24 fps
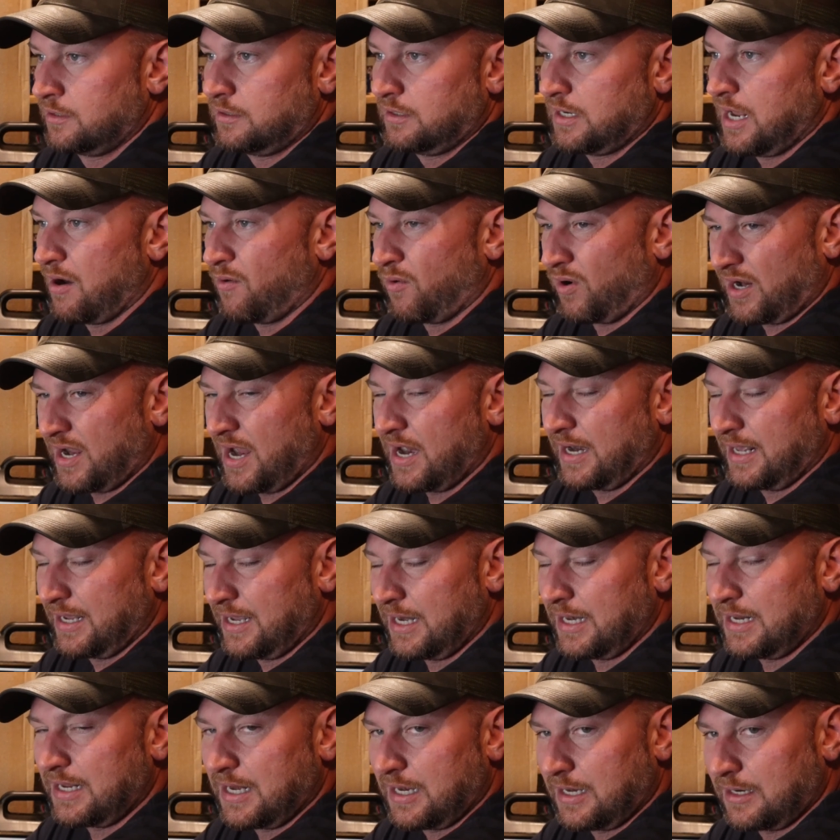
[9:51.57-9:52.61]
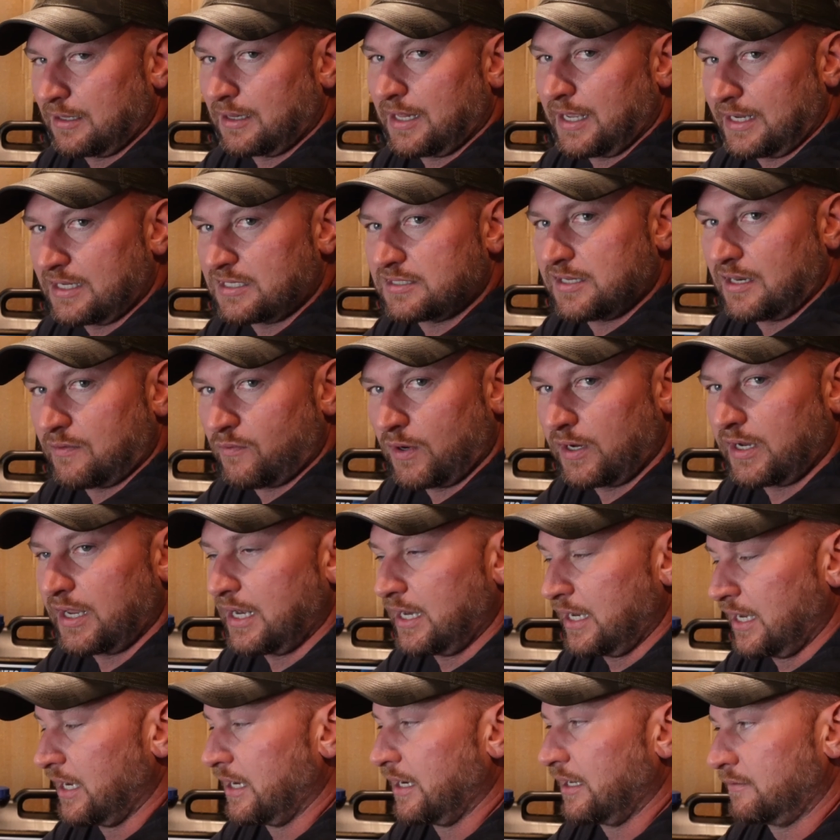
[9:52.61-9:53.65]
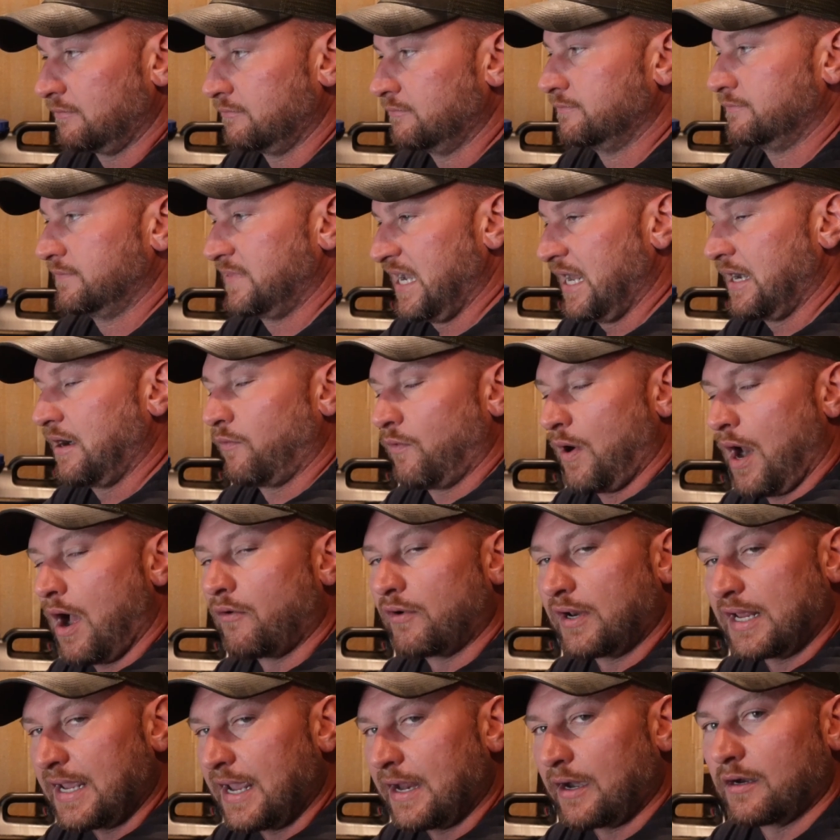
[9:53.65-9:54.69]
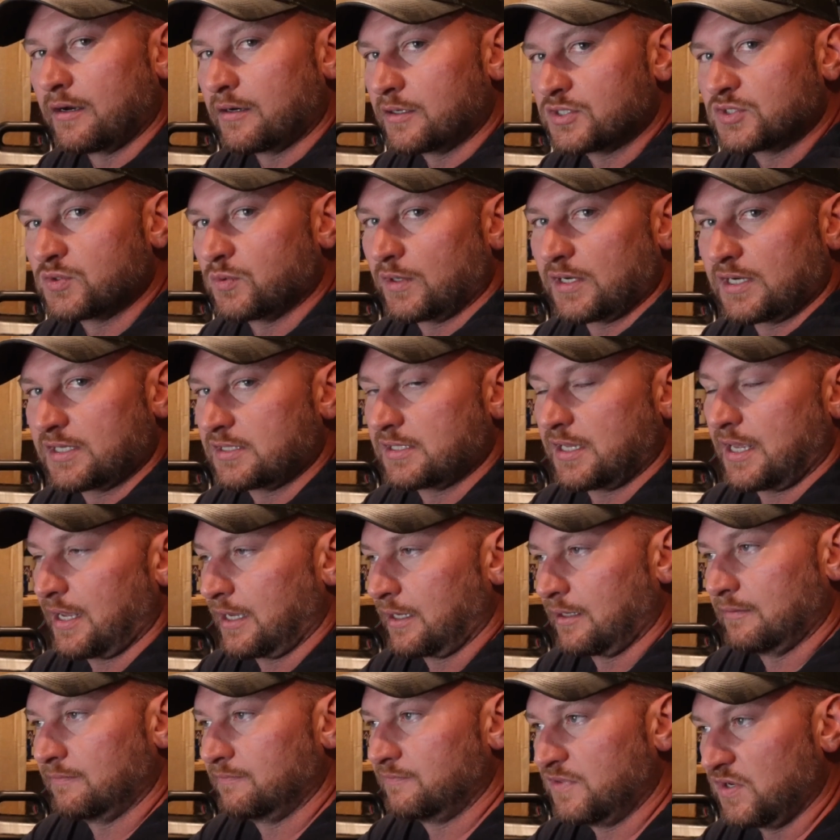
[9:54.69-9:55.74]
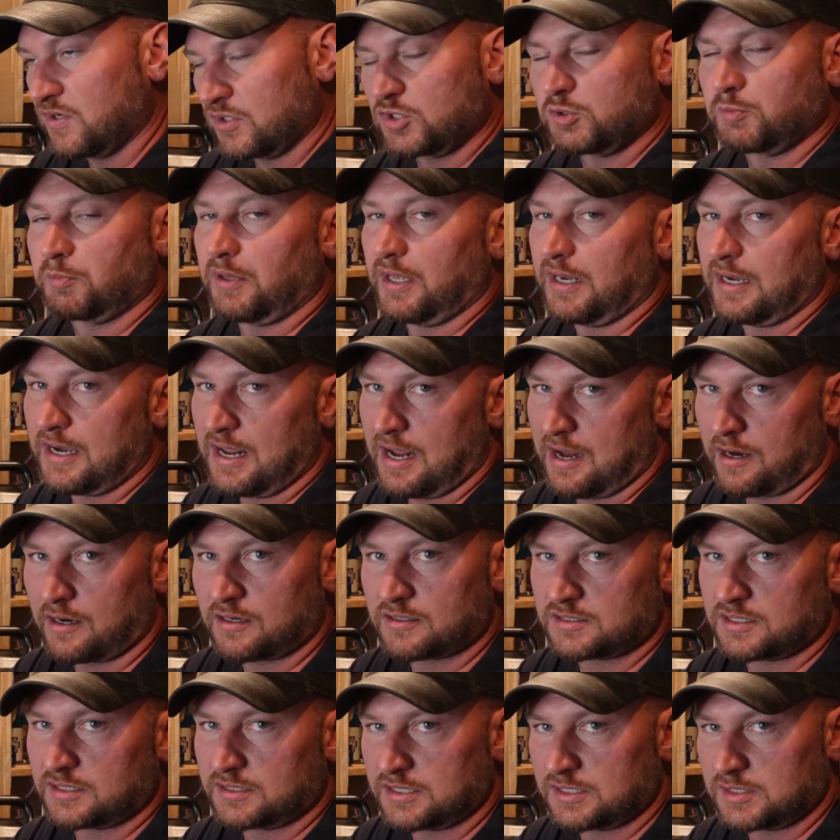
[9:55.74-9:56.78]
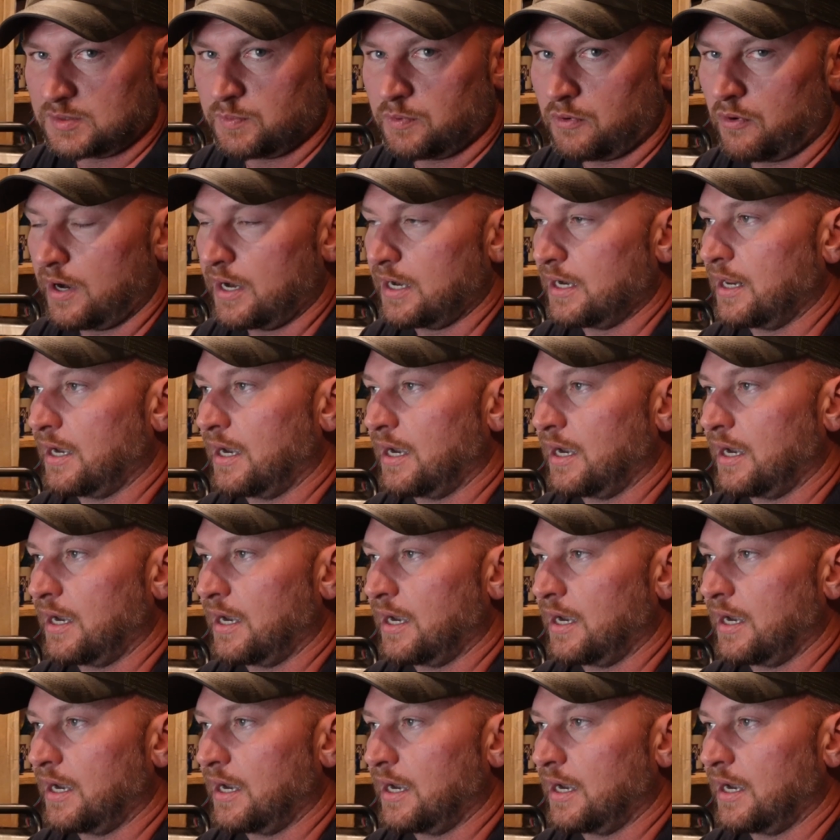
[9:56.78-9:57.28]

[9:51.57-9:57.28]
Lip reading: now we're kind of getting into, like I said, we're getting into kind of rounding errors where it's like you're splitting hairs at this point,